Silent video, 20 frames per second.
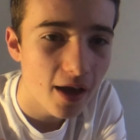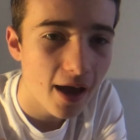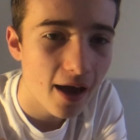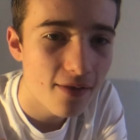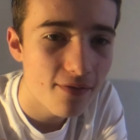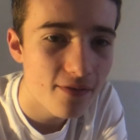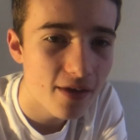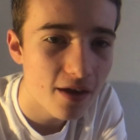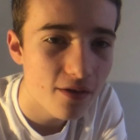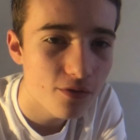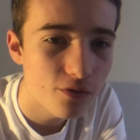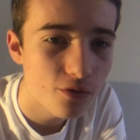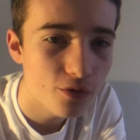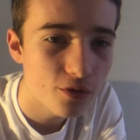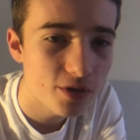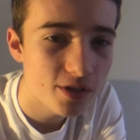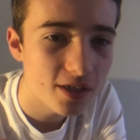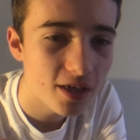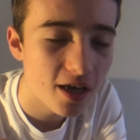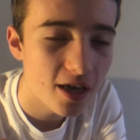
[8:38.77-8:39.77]
and then
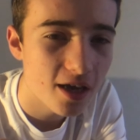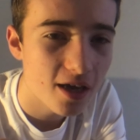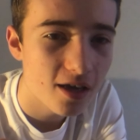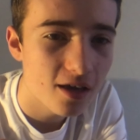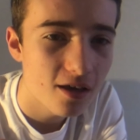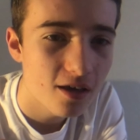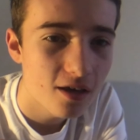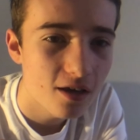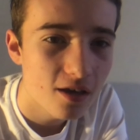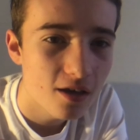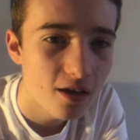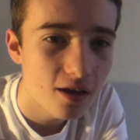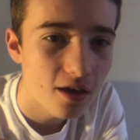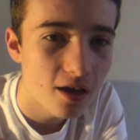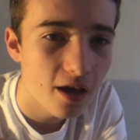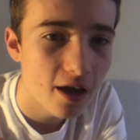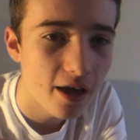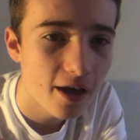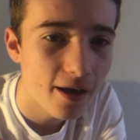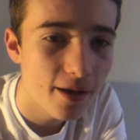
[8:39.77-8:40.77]
there's a
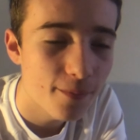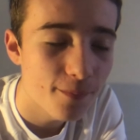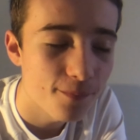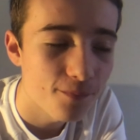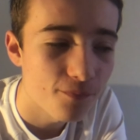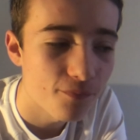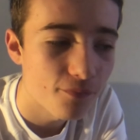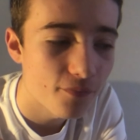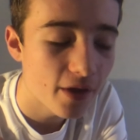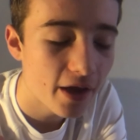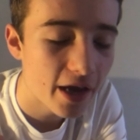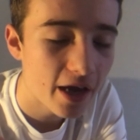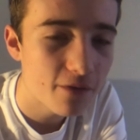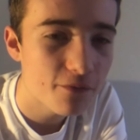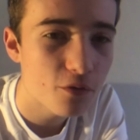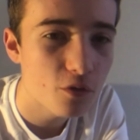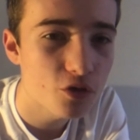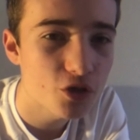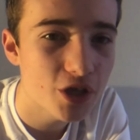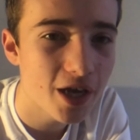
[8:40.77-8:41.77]

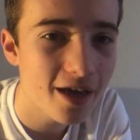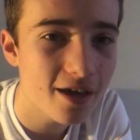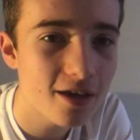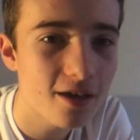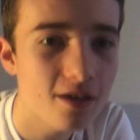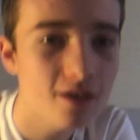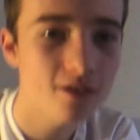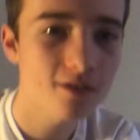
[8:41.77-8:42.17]
headphone jack,